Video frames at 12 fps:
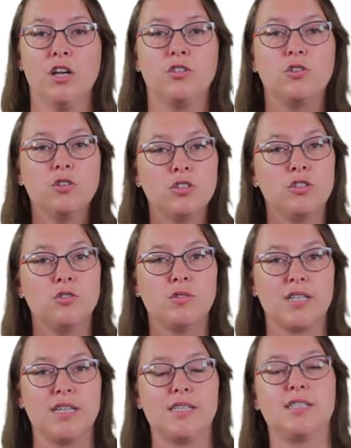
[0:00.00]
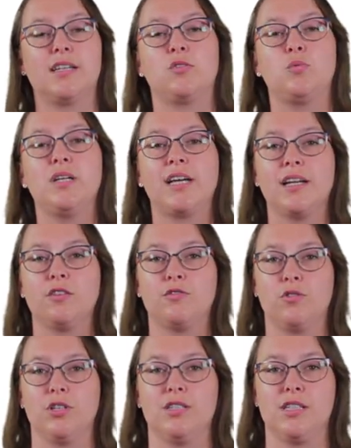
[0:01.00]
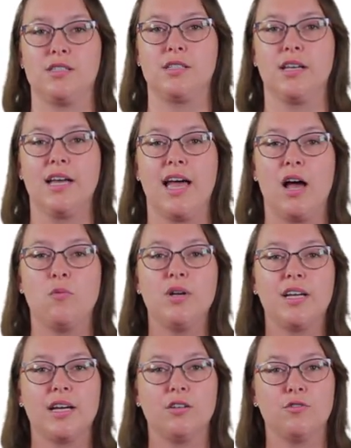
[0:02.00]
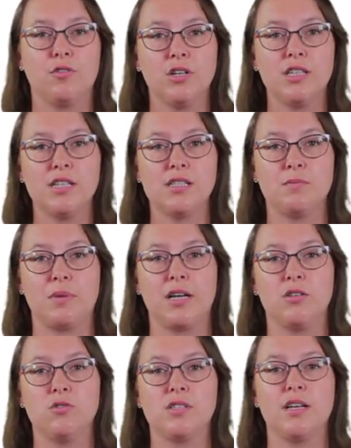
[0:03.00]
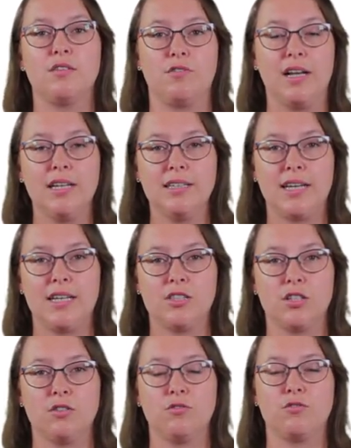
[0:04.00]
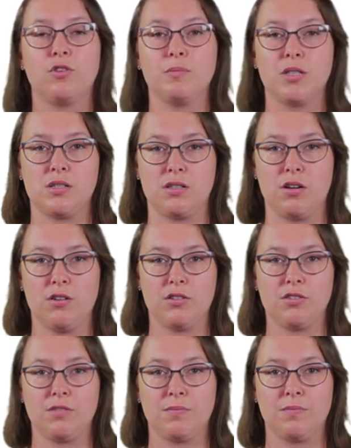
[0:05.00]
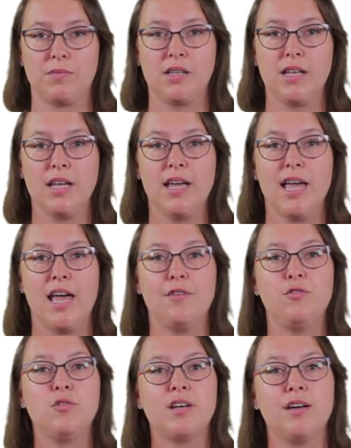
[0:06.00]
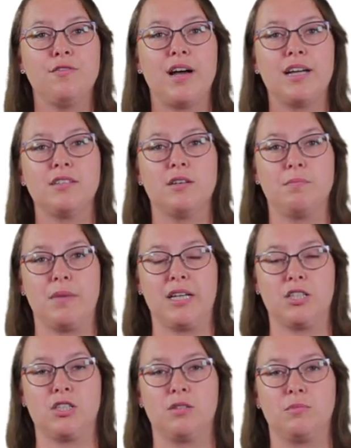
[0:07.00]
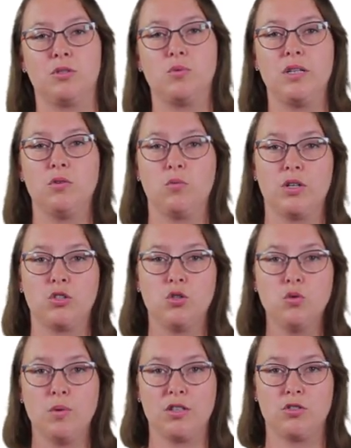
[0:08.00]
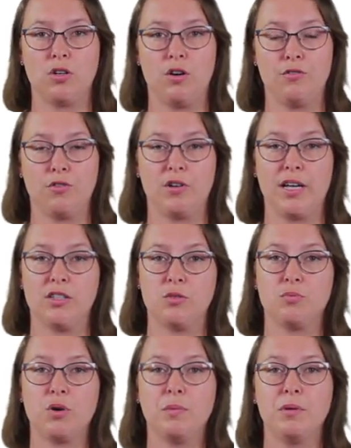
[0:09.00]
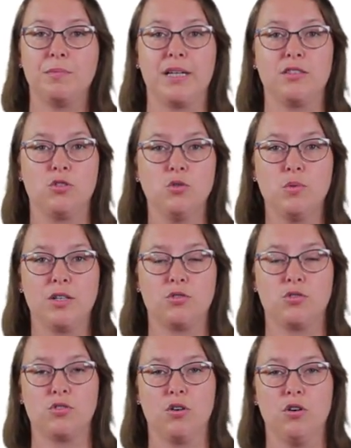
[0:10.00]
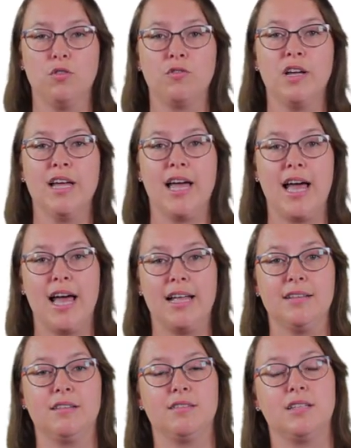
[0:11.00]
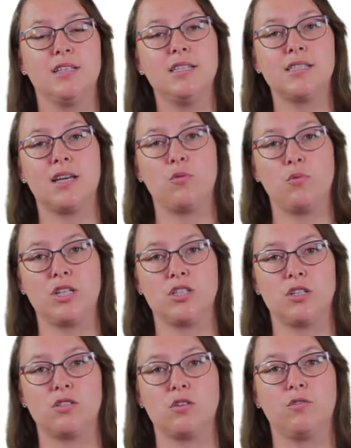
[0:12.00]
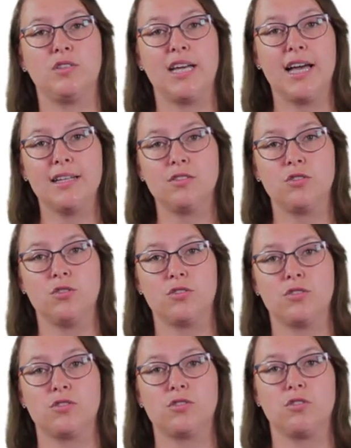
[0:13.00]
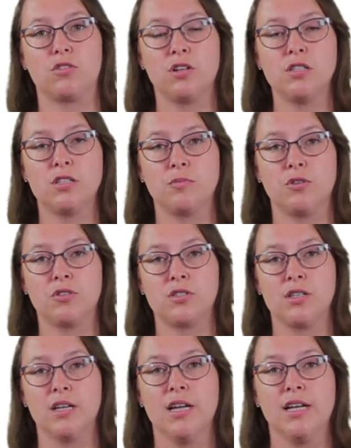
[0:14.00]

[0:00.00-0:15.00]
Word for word: The good news is that we can avoid this and we can avoid this by using validation from the start. If you can find a match between what you want to offer and the problem that you want to solve, and the needs and wishes of the end users or customers,